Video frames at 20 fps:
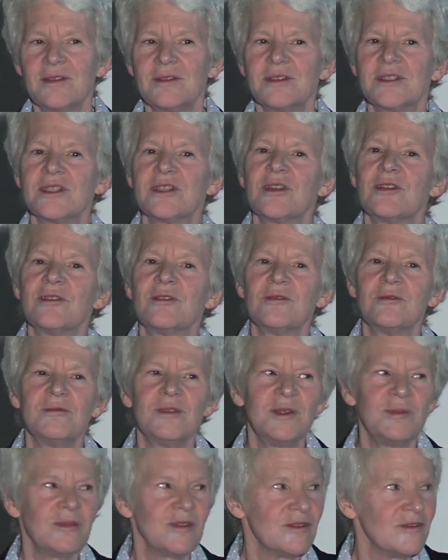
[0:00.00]
So
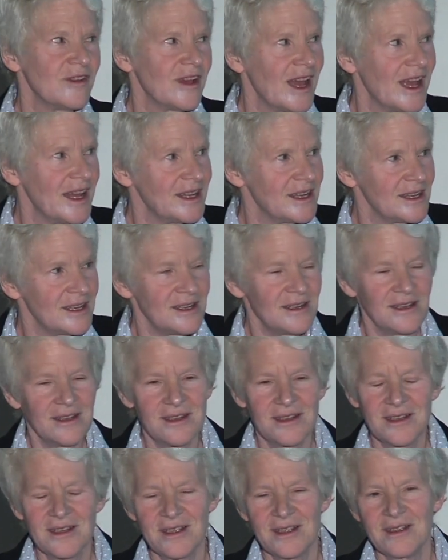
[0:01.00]
we provided,
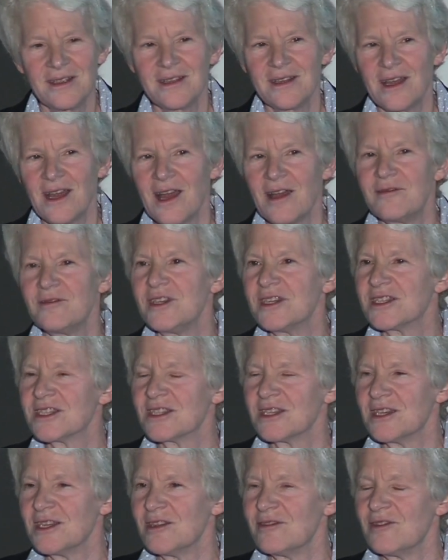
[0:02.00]

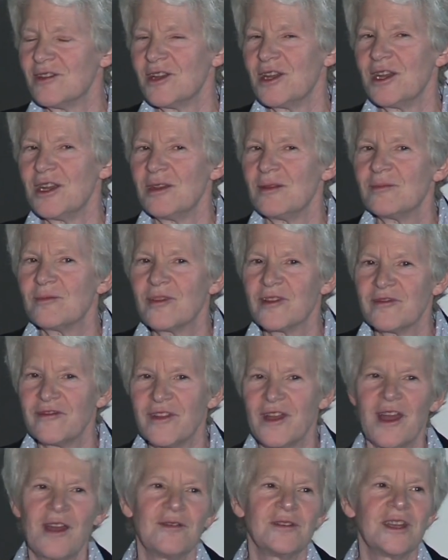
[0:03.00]
obviously, a very
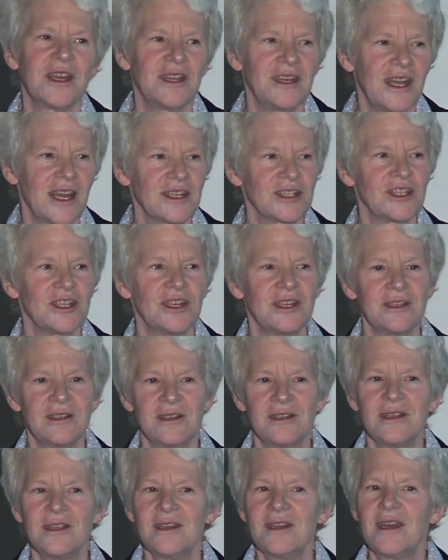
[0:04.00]
profound
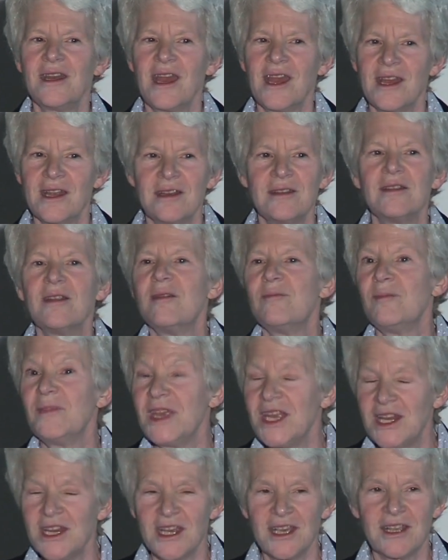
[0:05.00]
connection and
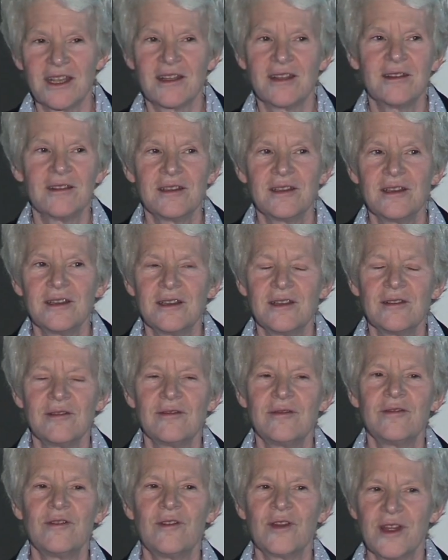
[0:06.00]
meaning
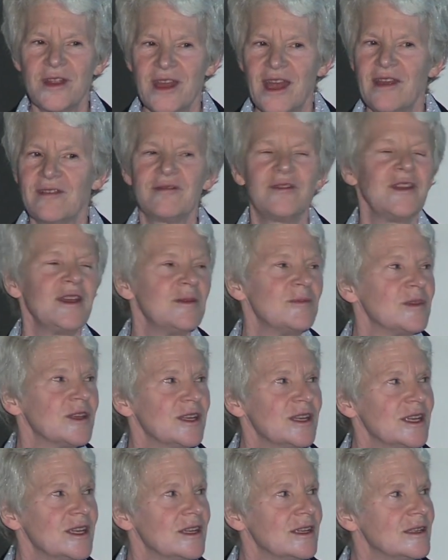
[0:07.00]
for that
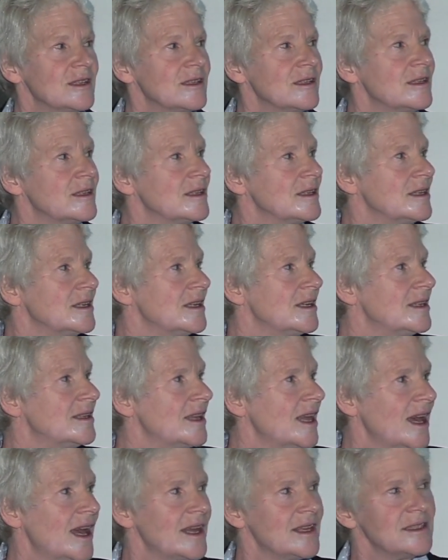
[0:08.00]
family in
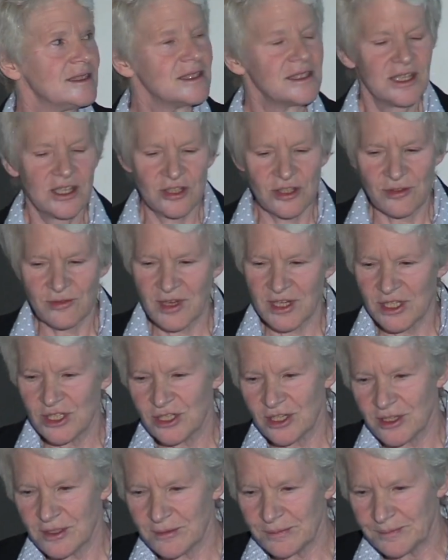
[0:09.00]
that
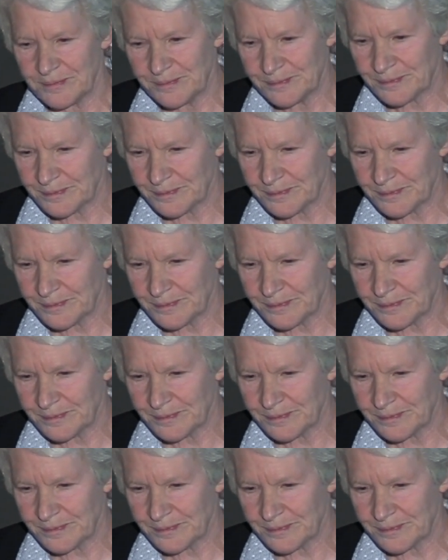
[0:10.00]
situation.